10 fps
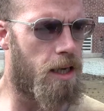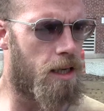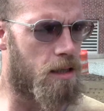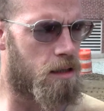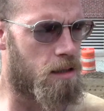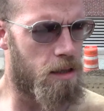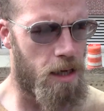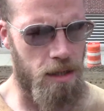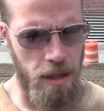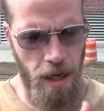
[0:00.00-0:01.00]
you would have been...
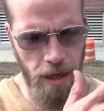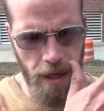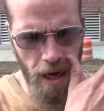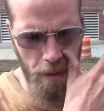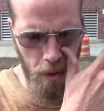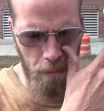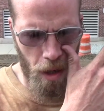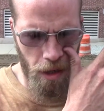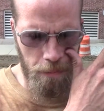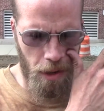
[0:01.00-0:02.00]
Yes, he had a camera
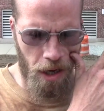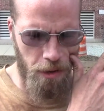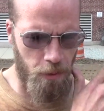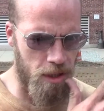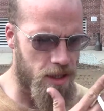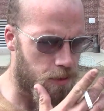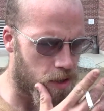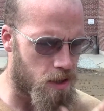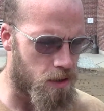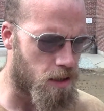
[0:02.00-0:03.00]
monopod which he
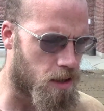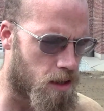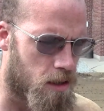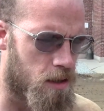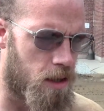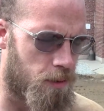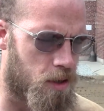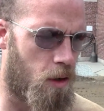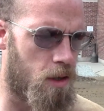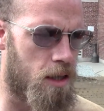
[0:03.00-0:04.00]
was using, he
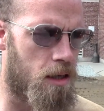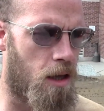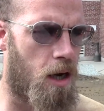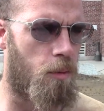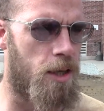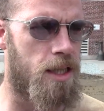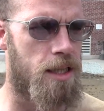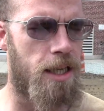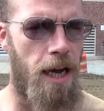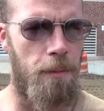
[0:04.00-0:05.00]
was holding along with
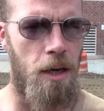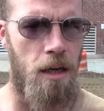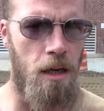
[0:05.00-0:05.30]
his camera.